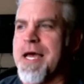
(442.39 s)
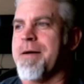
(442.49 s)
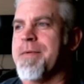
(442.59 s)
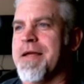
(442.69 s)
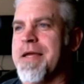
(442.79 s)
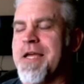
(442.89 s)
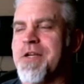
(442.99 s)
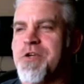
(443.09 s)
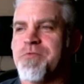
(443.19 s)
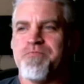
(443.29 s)
Uh,
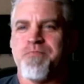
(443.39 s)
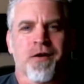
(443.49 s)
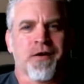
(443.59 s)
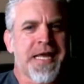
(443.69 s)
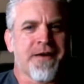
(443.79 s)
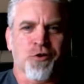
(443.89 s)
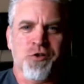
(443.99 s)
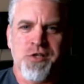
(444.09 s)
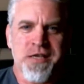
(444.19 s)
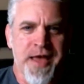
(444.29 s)
and you barely
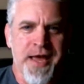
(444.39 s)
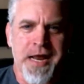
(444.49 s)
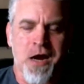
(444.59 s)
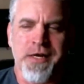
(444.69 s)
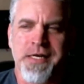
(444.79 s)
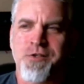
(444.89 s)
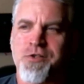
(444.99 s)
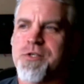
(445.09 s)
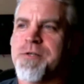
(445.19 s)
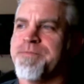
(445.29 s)
ever see that now.
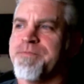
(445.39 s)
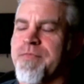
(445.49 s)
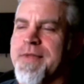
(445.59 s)
It's